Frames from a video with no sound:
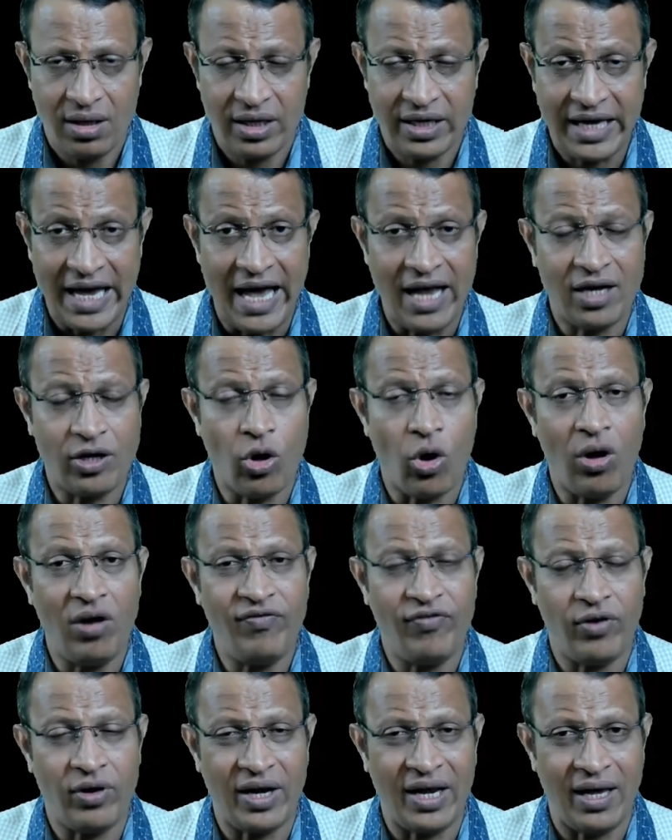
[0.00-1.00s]
can call
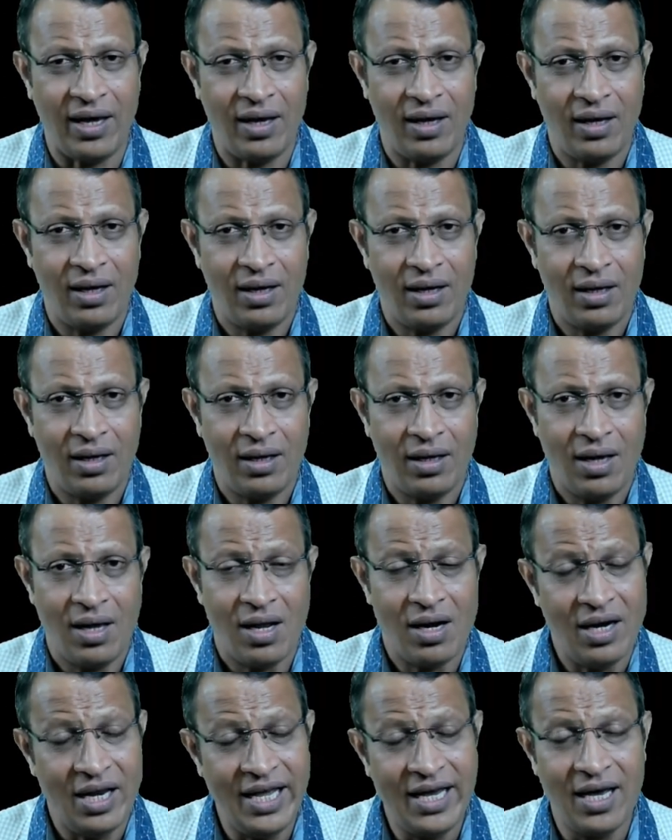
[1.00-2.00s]
for a
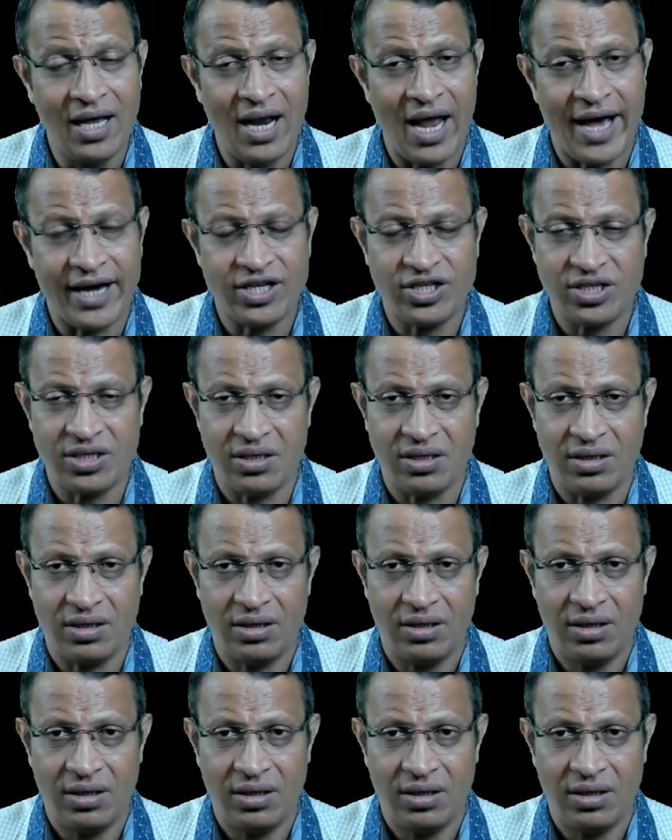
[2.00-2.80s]
legal action